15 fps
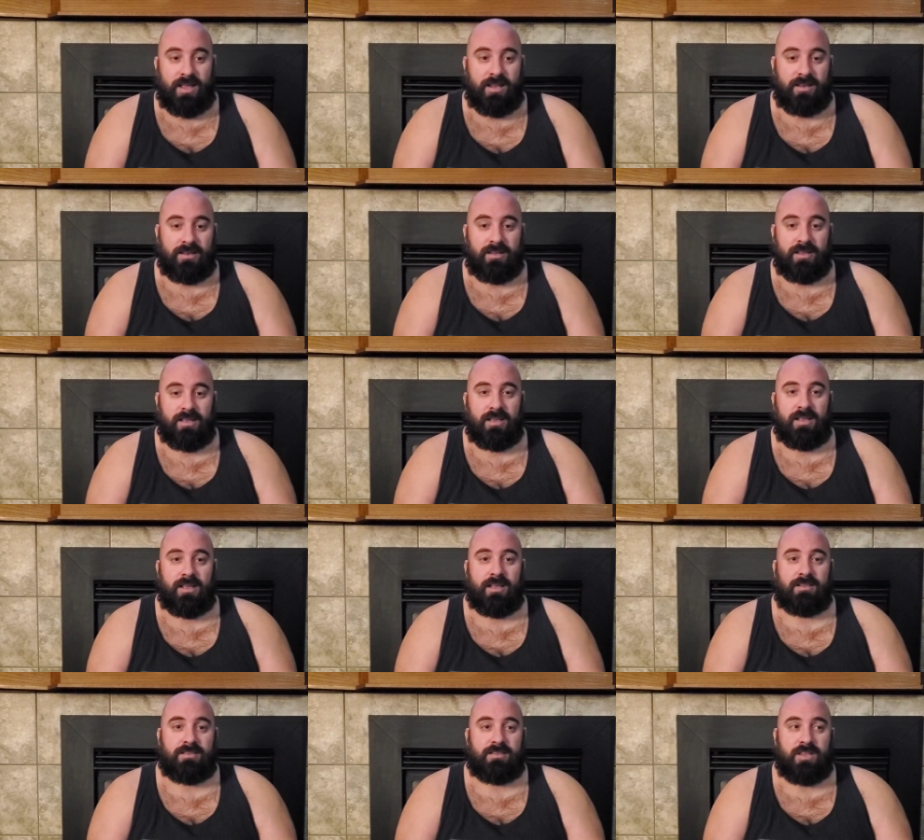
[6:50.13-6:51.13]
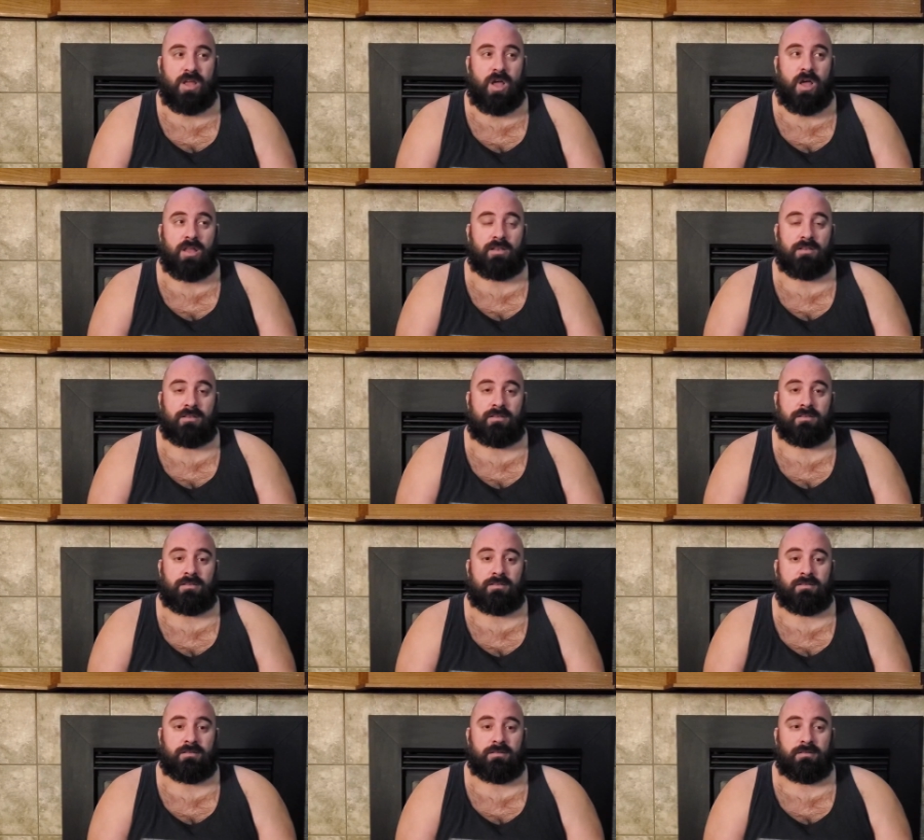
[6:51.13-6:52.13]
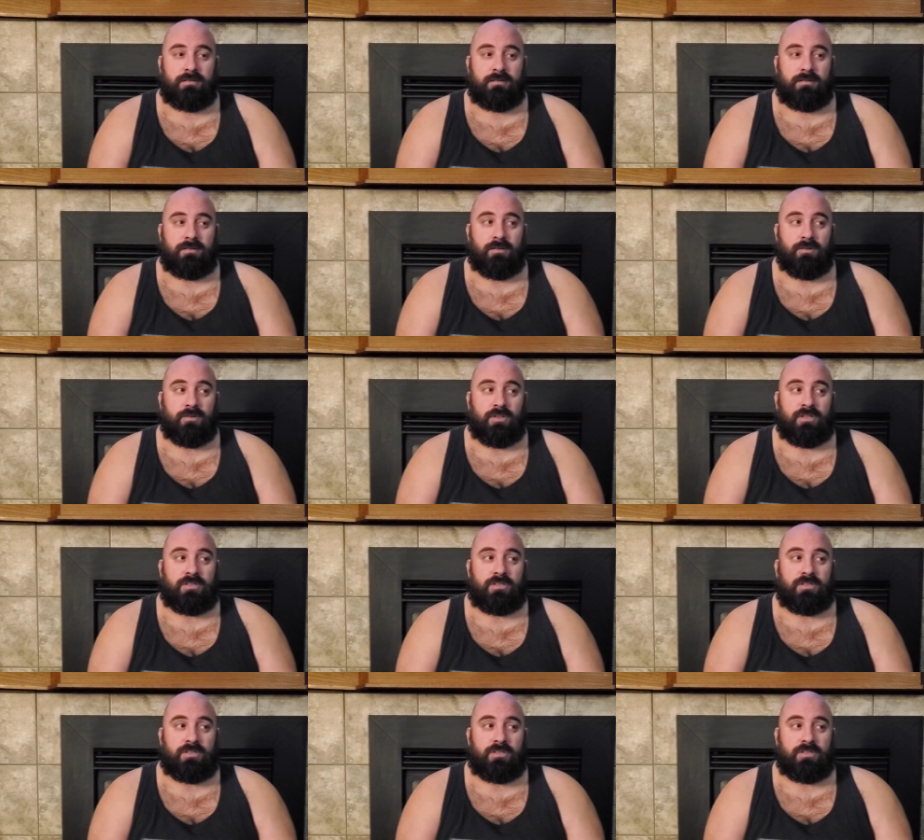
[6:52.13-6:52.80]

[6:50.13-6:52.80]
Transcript: And it's not you know,